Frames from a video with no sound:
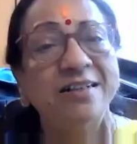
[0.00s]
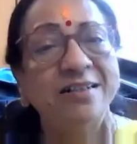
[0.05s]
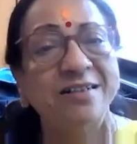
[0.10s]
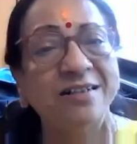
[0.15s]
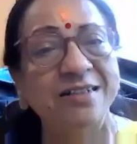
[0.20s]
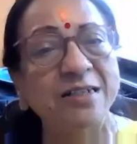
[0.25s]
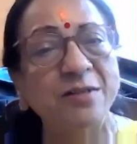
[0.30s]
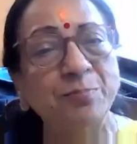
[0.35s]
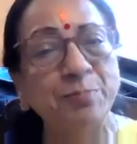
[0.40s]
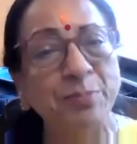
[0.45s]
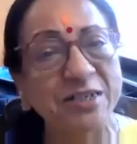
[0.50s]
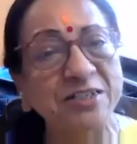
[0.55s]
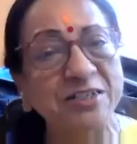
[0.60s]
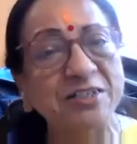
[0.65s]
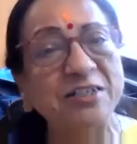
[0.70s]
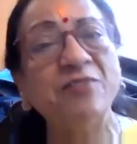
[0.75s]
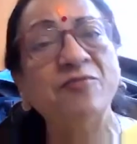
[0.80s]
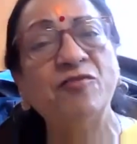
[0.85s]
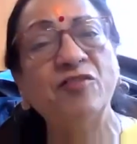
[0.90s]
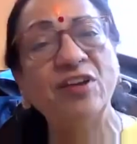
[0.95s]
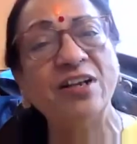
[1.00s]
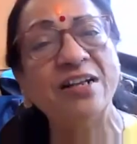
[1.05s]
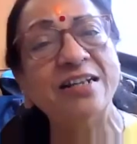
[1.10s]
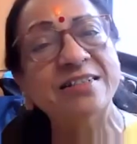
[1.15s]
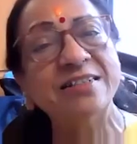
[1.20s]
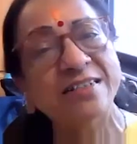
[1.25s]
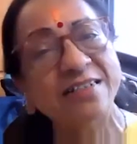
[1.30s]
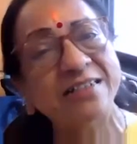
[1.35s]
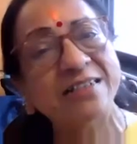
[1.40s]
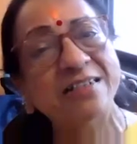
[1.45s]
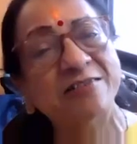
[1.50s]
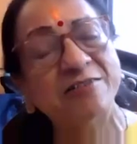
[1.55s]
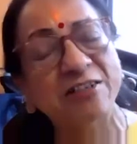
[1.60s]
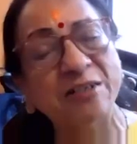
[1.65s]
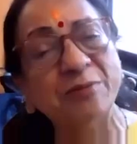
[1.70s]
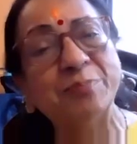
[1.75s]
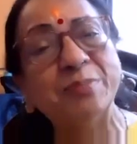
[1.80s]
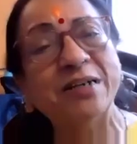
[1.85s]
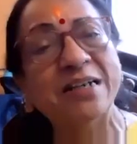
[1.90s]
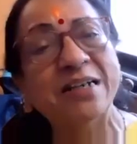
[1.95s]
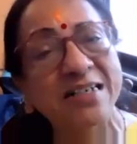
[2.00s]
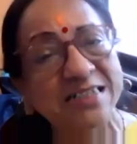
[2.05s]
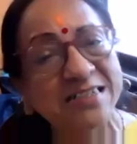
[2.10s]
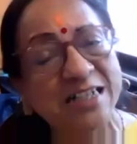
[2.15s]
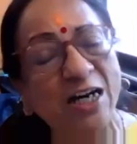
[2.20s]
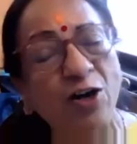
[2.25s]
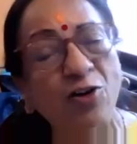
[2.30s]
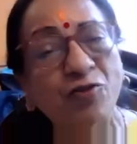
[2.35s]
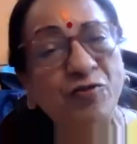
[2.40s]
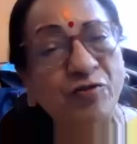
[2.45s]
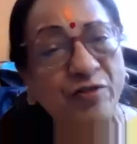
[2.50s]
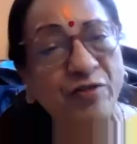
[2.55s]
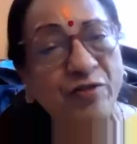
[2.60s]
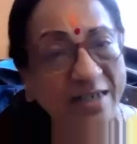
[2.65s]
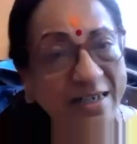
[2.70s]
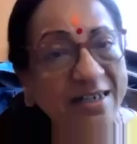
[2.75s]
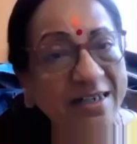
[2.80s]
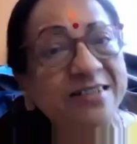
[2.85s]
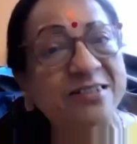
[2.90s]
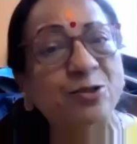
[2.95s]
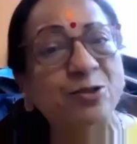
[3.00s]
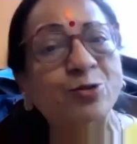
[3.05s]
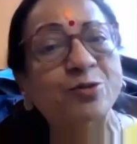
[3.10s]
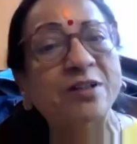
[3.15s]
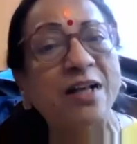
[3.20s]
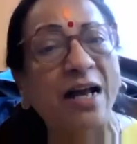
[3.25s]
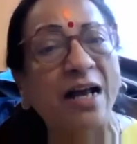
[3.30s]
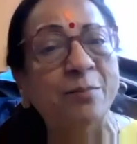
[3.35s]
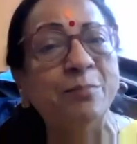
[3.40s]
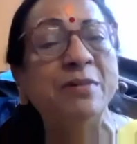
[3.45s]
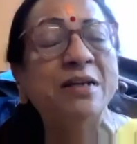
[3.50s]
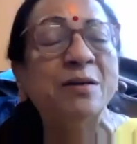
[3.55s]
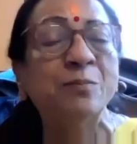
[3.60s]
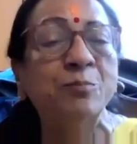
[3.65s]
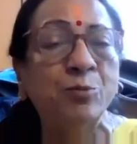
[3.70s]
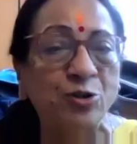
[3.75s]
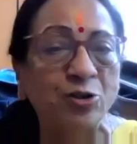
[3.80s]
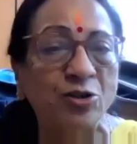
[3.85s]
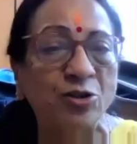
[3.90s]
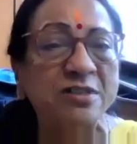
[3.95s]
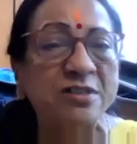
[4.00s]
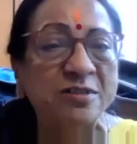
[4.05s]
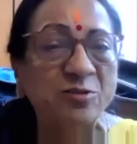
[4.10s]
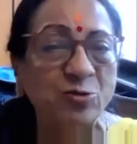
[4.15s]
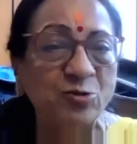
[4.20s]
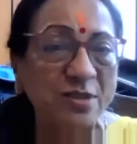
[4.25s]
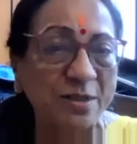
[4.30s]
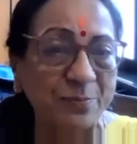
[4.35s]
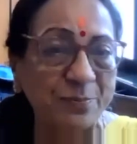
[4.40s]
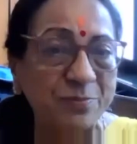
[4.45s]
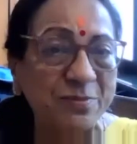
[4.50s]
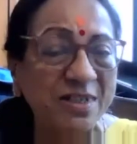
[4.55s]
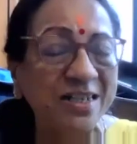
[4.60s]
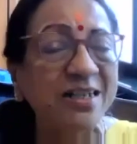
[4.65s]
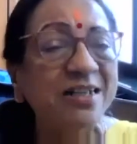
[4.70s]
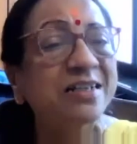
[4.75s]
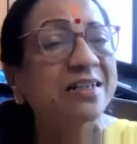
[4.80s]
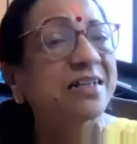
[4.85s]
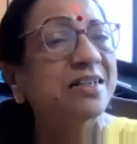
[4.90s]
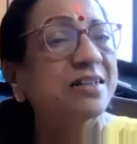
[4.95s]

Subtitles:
and the patient feels that the treatment has now failed, so I'm being put on to something